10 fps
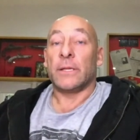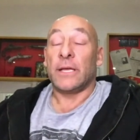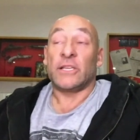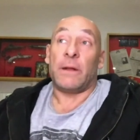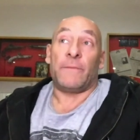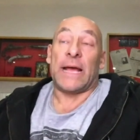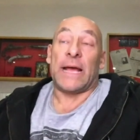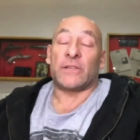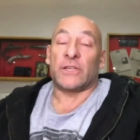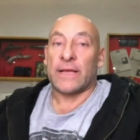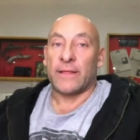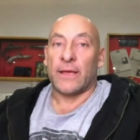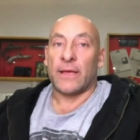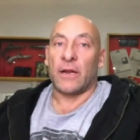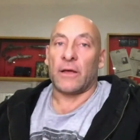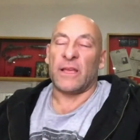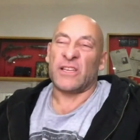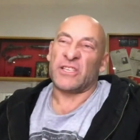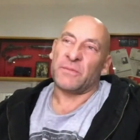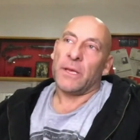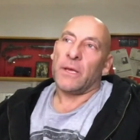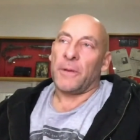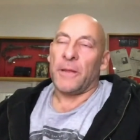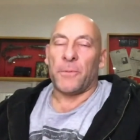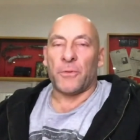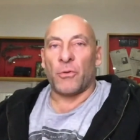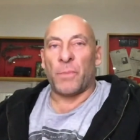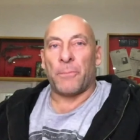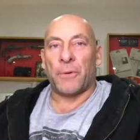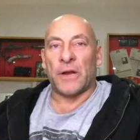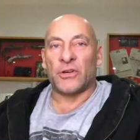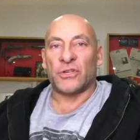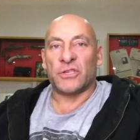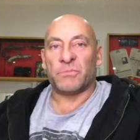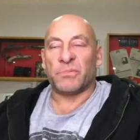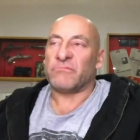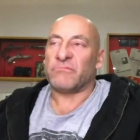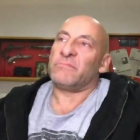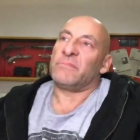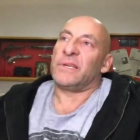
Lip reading: Yeah. There's some lovely actors out there. You know, there's some people that are a bit precious, but